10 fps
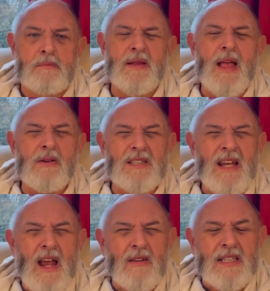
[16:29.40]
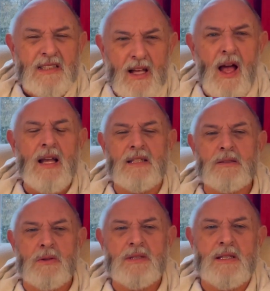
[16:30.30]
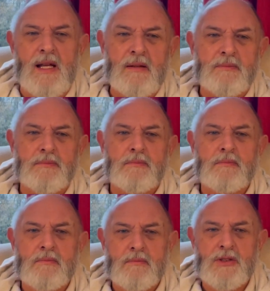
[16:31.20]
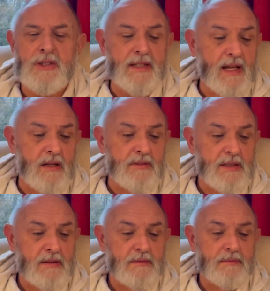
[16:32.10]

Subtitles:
But there was an eerie silence, wasn't there, during COVID?